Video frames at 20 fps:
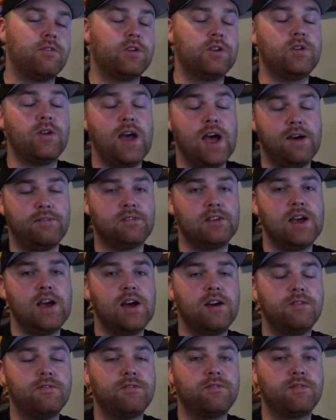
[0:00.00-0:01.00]
or you have to
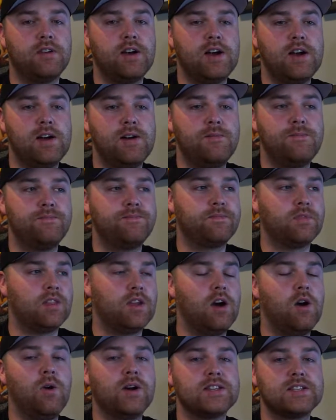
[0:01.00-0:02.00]
have,
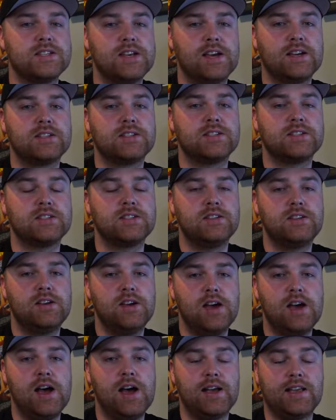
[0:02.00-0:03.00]
OS X
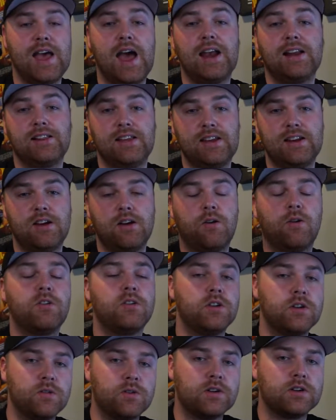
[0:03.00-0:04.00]
Catalina or
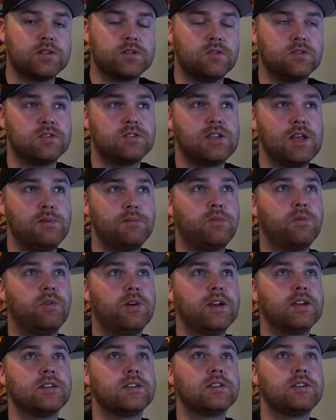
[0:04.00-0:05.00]
newer, so it's
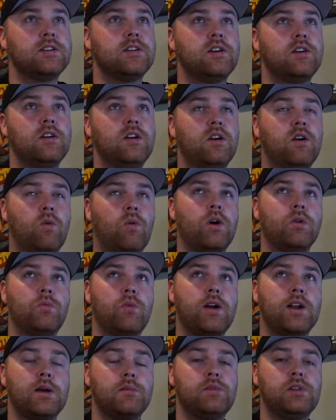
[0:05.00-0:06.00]

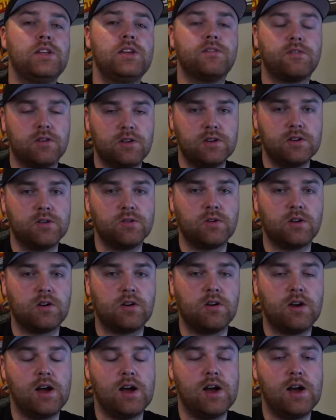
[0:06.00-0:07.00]
10.11 I believe, or newer
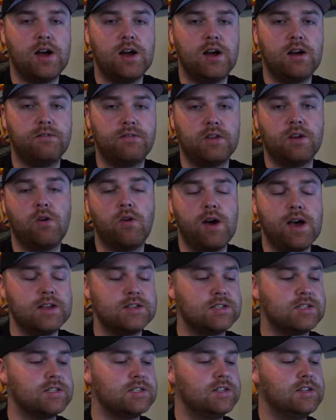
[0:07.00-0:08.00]
of the
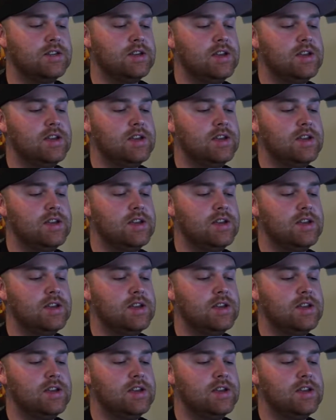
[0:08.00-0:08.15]
OS.